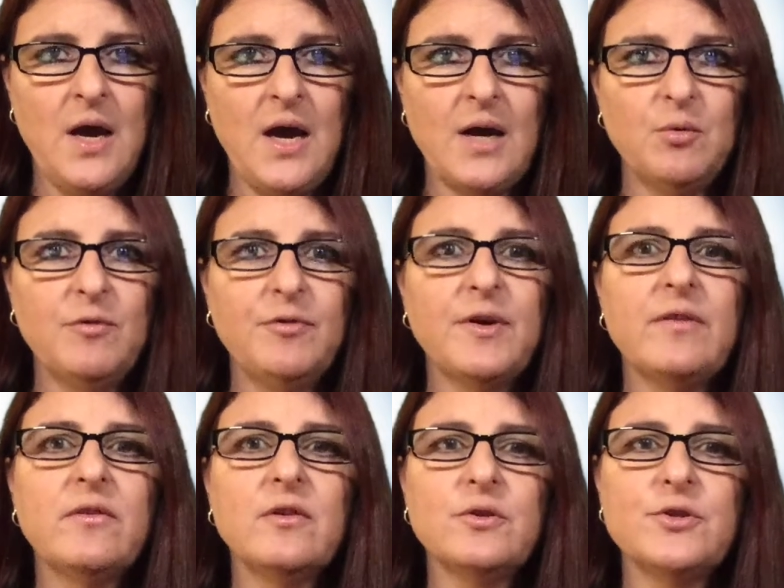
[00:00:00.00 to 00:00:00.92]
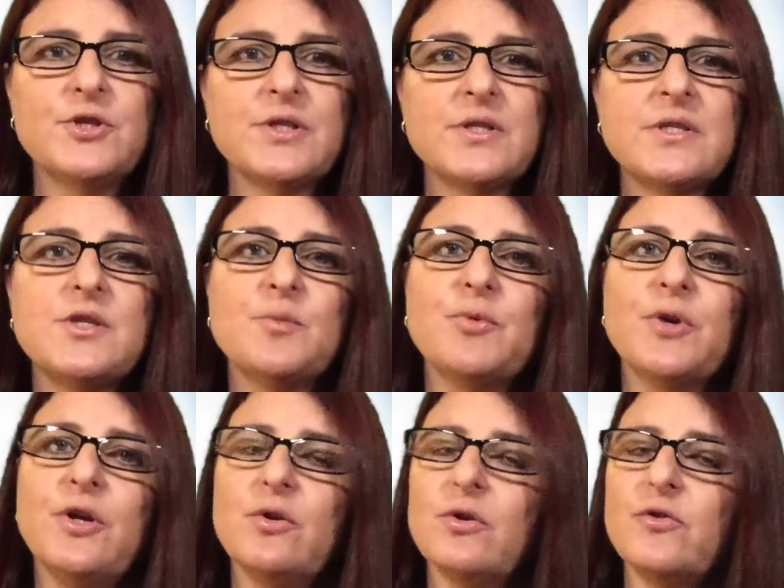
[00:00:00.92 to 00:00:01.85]
I will find solutions to bring
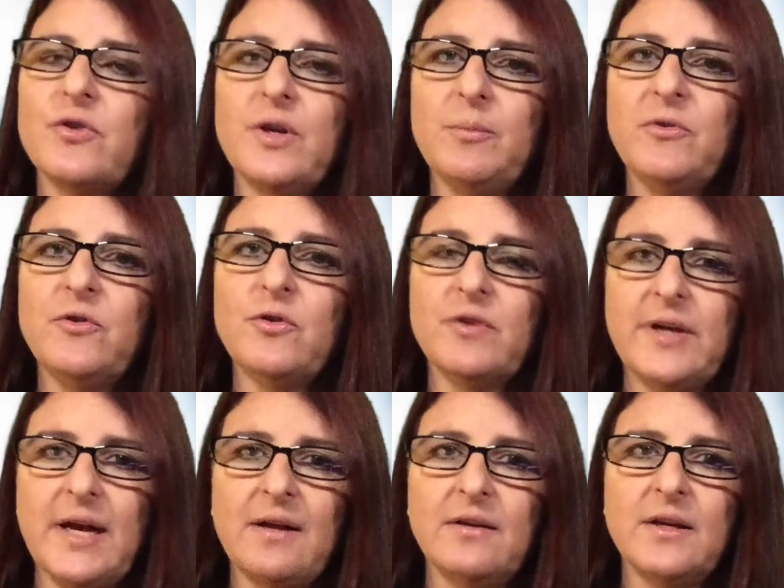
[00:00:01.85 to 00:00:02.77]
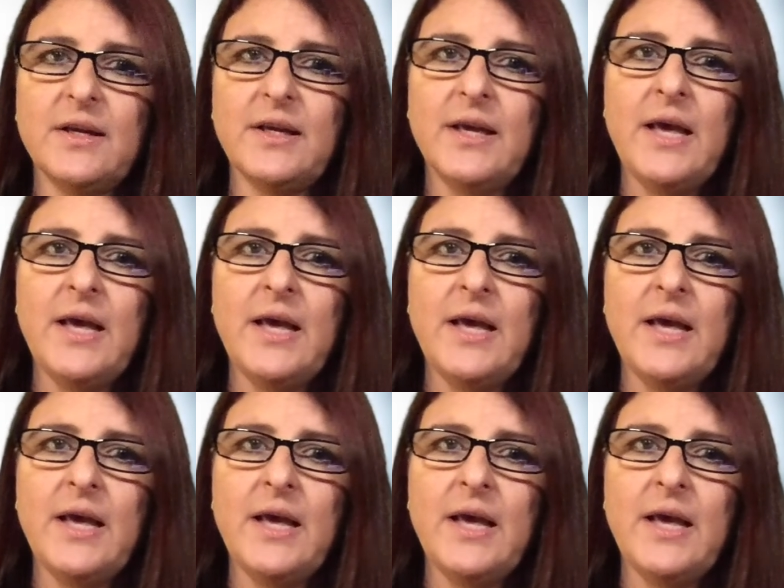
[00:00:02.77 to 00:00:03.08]
your dreams to reality,